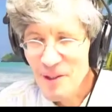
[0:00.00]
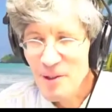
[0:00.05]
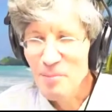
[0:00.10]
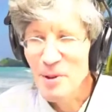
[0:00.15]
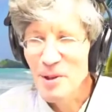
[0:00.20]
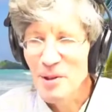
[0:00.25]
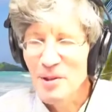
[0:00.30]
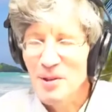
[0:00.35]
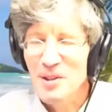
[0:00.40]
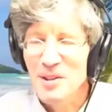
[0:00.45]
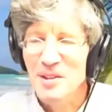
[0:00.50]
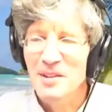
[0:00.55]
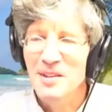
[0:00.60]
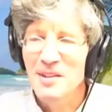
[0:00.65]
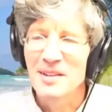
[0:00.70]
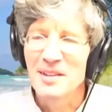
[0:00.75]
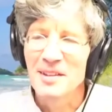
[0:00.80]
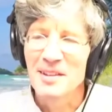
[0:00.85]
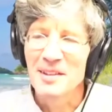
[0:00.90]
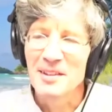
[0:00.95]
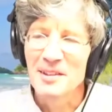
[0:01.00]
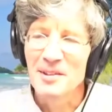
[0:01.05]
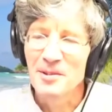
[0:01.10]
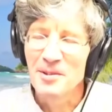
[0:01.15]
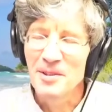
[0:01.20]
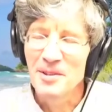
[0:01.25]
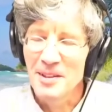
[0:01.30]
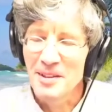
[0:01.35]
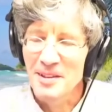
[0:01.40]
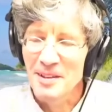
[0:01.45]
obnoxious and they do
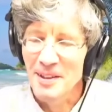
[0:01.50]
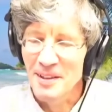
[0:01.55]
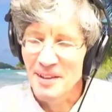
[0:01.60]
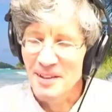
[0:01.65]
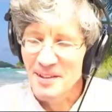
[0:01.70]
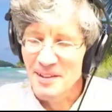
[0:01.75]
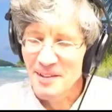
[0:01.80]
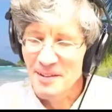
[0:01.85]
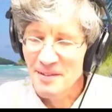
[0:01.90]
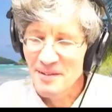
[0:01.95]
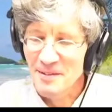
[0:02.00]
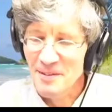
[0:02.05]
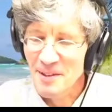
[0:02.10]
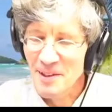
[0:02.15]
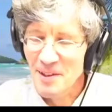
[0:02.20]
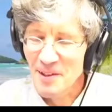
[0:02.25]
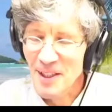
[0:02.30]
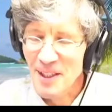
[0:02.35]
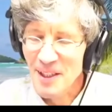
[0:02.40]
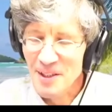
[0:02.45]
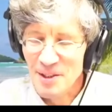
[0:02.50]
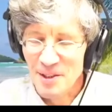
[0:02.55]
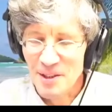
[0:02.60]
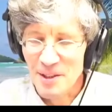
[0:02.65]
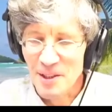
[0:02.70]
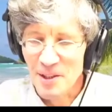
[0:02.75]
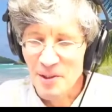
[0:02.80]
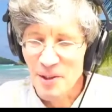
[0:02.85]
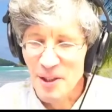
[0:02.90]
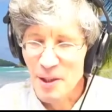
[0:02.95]
these things, they're actually
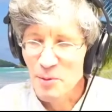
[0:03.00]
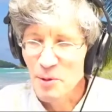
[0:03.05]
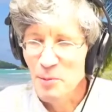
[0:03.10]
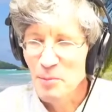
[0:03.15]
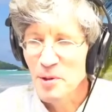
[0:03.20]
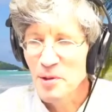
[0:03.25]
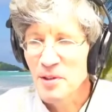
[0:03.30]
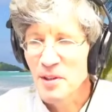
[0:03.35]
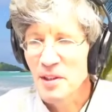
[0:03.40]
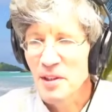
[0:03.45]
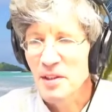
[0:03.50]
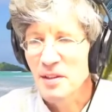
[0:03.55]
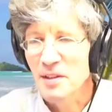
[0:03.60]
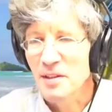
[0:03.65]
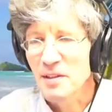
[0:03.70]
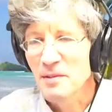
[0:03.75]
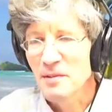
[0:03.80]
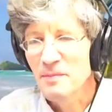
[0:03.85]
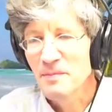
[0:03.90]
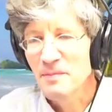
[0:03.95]
incredible musicians.